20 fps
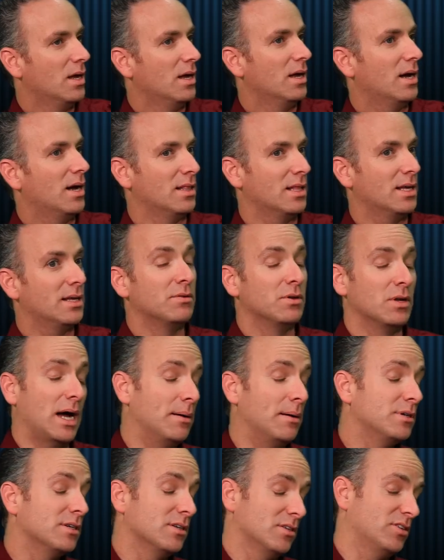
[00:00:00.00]
A lot of it, I'm
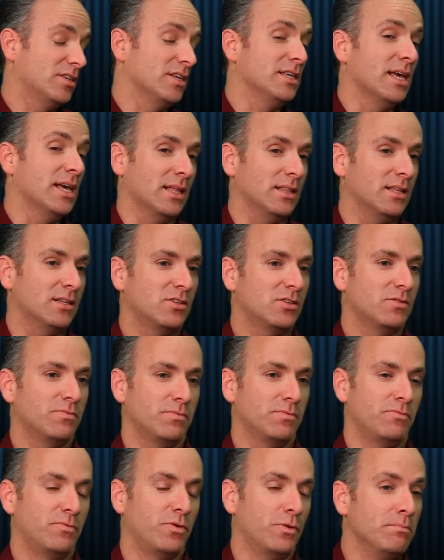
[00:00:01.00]
going to say, yeah, that's
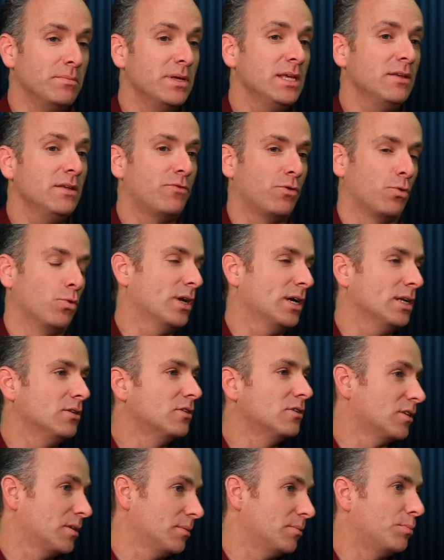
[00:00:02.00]
for me, for what I do,
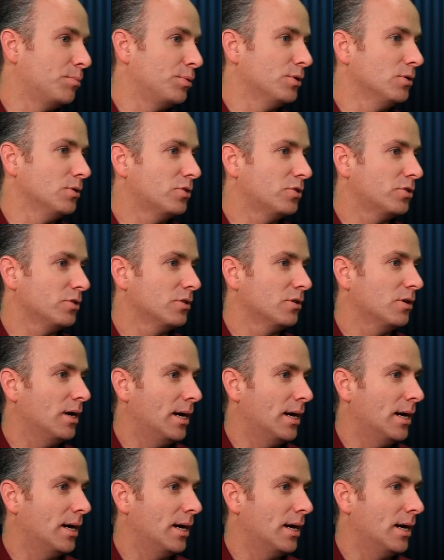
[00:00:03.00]
because I'm a producer,